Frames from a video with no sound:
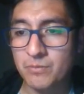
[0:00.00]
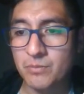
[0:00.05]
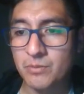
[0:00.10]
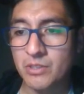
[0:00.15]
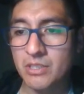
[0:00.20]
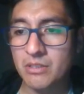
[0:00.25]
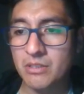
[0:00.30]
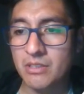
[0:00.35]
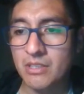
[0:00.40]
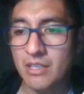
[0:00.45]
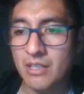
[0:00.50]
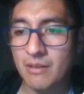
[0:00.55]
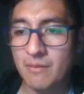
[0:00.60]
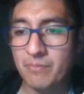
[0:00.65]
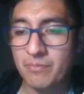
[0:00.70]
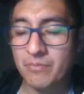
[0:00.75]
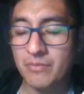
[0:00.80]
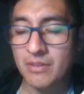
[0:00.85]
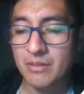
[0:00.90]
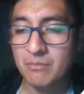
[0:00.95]
free
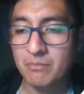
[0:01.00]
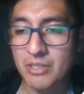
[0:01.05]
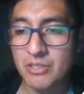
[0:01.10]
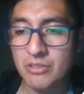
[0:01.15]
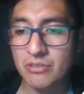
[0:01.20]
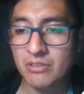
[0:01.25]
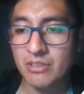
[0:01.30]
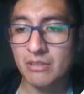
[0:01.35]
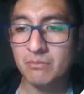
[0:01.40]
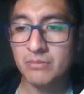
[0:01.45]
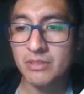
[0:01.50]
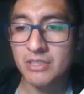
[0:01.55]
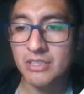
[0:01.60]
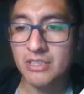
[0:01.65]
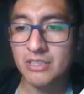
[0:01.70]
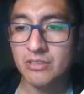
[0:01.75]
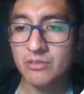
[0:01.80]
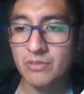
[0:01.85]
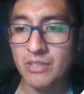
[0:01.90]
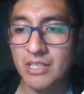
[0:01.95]
personal
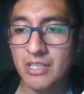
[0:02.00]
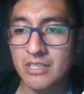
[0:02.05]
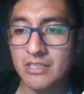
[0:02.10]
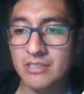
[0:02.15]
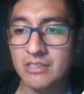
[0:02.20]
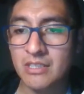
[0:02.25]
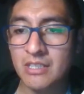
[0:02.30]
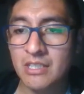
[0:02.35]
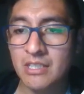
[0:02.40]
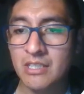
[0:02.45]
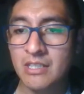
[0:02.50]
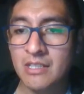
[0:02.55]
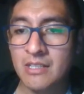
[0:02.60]
base race